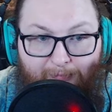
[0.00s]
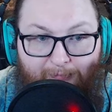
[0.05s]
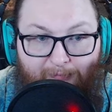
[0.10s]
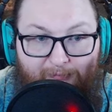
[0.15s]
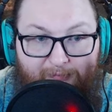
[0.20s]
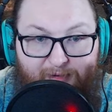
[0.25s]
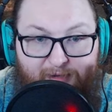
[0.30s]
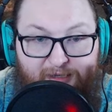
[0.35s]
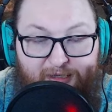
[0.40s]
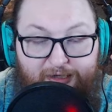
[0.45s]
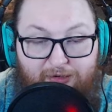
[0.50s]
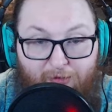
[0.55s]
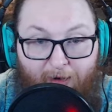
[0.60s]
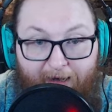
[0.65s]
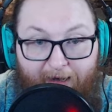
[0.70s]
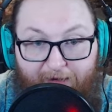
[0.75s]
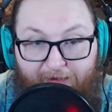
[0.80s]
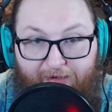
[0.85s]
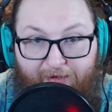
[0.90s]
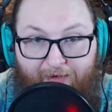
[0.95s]

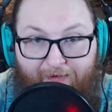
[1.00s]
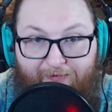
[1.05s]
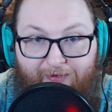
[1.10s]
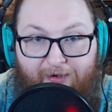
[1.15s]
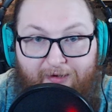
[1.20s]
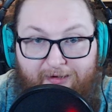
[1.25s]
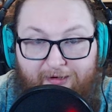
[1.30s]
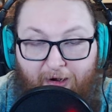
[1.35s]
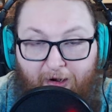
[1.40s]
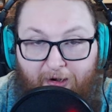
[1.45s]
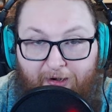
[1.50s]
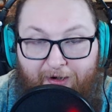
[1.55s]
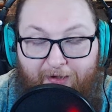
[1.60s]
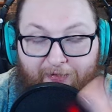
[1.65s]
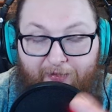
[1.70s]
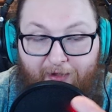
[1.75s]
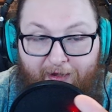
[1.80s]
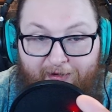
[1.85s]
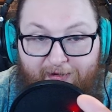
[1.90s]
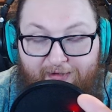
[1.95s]
strength of this card in
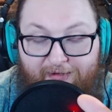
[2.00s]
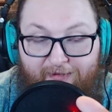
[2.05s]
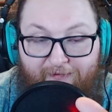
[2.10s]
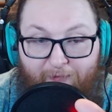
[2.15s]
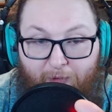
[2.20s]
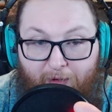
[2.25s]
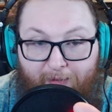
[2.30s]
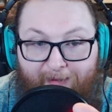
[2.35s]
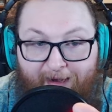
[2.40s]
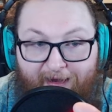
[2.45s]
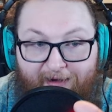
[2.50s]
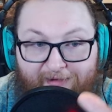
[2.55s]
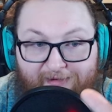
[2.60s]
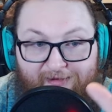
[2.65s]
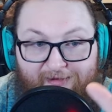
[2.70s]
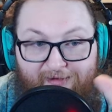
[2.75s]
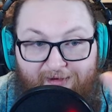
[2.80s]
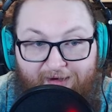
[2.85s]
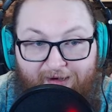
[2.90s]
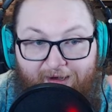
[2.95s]
legacy
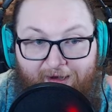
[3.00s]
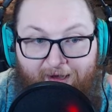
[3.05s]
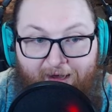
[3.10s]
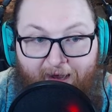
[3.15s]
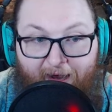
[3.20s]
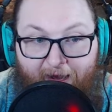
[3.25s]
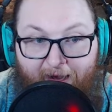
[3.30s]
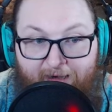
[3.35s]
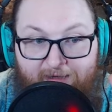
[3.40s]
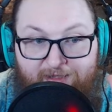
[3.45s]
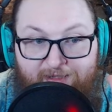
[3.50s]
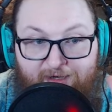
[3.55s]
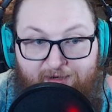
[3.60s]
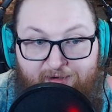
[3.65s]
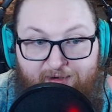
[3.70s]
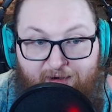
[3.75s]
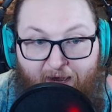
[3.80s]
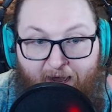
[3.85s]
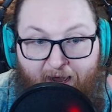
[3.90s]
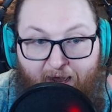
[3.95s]
formats and
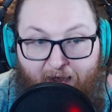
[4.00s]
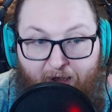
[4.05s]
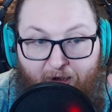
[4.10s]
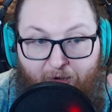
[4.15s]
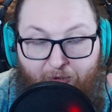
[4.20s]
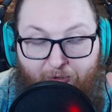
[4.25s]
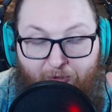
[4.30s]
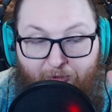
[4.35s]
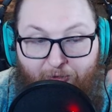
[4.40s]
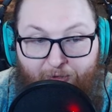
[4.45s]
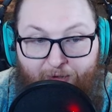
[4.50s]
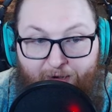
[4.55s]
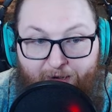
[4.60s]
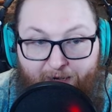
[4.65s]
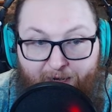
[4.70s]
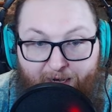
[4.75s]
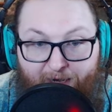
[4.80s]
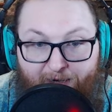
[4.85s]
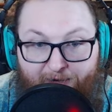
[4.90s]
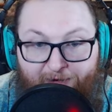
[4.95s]
just how
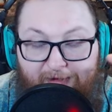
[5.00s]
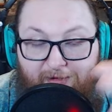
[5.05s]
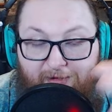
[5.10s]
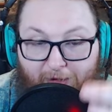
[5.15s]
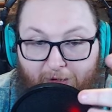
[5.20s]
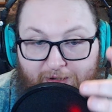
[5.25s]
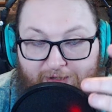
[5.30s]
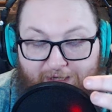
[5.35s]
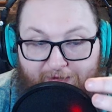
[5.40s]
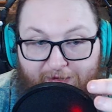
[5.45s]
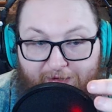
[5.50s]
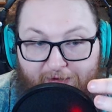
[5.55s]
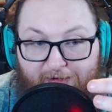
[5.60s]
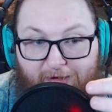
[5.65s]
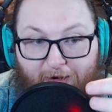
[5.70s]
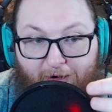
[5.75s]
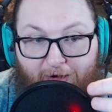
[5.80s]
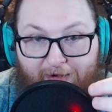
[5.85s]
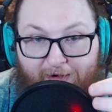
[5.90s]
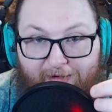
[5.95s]
nostalgic this
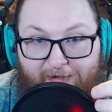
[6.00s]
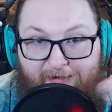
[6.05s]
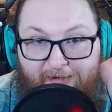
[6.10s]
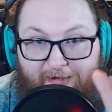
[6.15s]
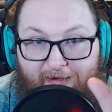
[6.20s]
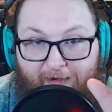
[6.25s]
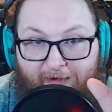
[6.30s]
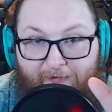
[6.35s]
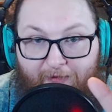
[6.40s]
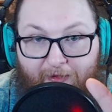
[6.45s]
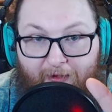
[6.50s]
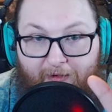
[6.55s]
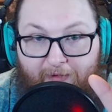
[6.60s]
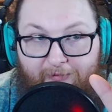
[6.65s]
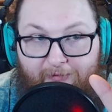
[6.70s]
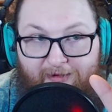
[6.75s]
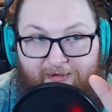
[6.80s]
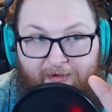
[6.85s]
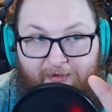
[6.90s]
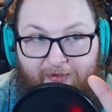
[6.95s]
card is, given that it
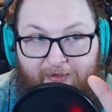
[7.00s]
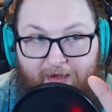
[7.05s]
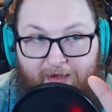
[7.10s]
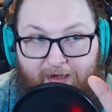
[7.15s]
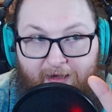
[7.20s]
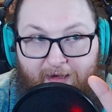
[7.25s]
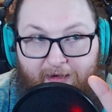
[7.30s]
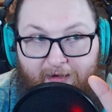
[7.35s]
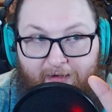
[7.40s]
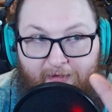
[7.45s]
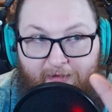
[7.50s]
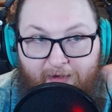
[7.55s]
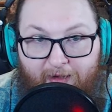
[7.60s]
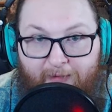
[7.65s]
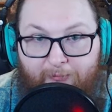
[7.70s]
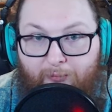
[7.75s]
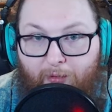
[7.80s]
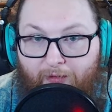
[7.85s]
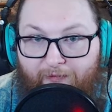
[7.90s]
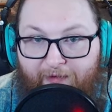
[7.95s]
was in the like
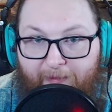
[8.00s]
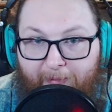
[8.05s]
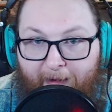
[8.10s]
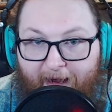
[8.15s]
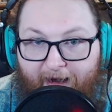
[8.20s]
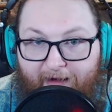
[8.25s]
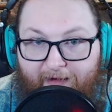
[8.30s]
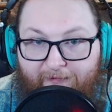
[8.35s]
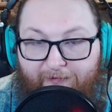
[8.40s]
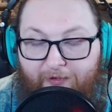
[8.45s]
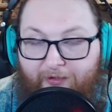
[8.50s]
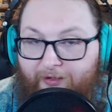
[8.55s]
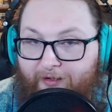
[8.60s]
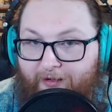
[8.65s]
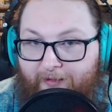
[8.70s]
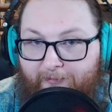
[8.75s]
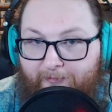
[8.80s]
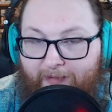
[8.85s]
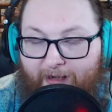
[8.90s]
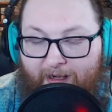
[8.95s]
movie pack for the
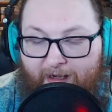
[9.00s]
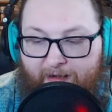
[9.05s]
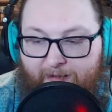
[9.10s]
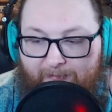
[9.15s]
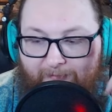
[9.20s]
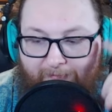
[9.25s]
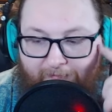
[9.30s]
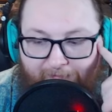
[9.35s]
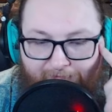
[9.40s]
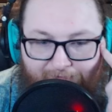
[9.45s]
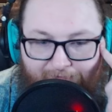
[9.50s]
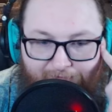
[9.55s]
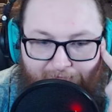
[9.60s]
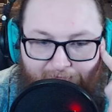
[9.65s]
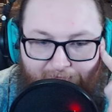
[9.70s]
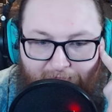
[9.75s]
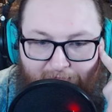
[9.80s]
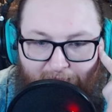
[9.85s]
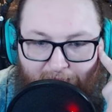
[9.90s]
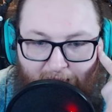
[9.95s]

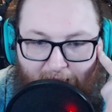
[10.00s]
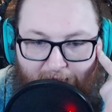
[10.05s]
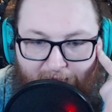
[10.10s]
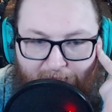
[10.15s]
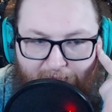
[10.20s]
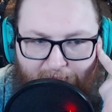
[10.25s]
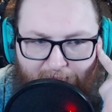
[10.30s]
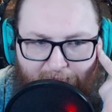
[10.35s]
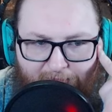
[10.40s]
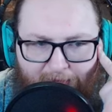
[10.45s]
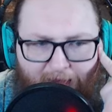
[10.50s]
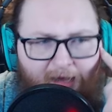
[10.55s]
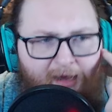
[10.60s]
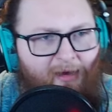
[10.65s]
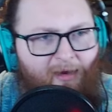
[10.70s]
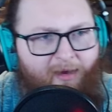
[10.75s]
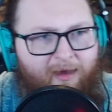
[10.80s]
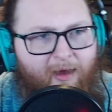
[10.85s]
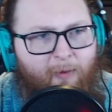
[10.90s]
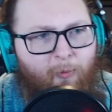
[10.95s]
like
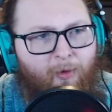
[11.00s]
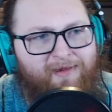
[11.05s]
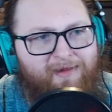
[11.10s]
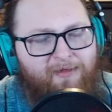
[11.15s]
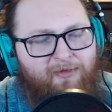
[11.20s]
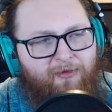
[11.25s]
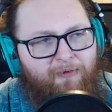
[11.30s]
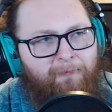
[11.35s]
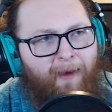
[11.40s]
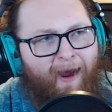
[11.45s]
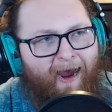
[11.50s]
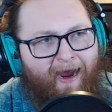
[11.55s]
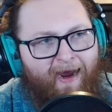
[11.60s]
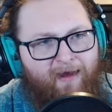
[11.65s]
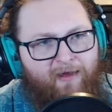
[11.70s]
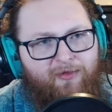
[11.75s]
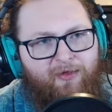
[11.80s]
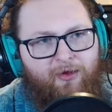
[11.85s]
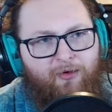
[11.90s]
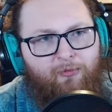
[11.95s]
it wasn't the
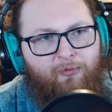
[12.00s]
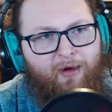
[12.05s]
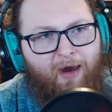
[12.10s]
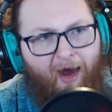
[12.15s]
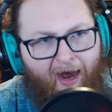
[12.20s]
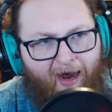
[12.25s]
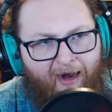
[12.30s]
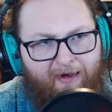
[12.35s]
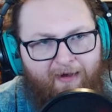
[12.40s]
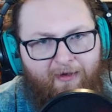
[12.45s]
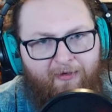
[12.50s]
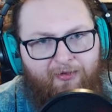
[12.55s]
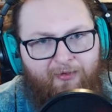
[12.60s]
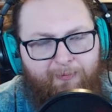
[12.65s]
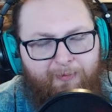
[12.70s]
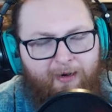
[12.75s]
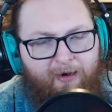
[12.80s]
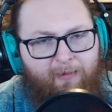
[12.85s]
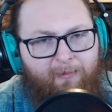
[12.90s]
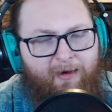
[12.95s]
pack that you got at the
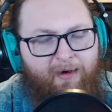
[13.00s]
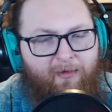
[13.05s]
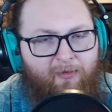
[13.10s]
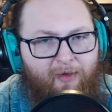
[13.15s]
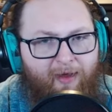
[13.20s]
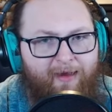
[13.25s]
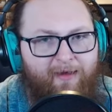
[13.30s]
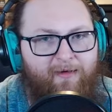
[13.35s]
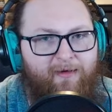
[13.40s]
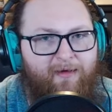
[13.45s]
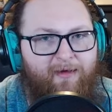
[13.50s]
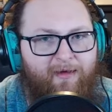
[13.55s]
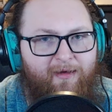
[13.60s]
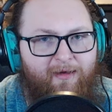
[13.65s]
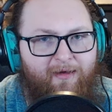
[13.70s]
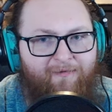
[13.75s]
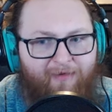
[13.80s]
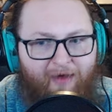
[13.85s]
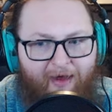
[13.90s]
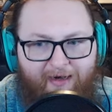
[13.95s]
Pyramid of Light
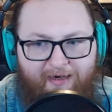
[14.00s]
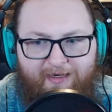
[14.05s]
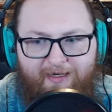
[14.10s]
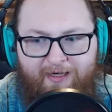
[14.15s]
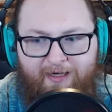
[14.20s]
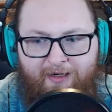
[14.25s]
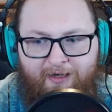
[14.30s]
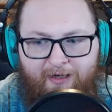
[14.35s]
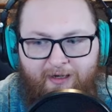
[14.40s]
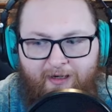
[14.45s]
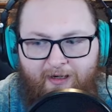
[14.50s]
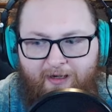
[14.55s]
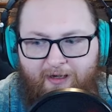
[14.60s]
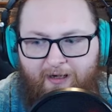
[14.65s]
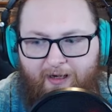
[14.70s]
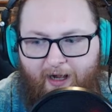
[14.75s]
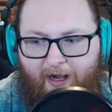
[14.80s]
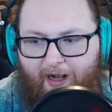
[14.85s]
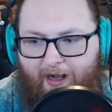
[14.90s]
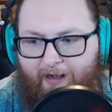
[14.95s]
event.
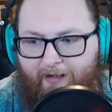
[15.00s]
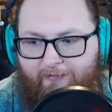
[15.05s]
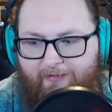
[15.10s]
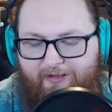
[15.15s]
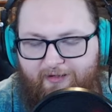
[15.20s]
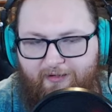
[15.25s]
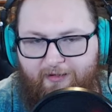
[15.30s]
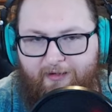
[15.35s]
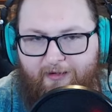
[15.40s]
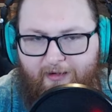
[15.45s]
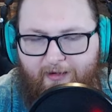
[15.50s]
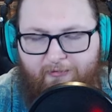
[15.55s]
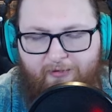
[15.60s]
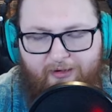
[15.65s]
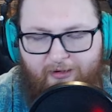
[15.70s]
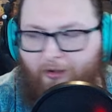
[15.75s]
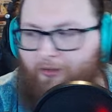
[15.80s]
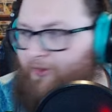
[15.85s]
It was called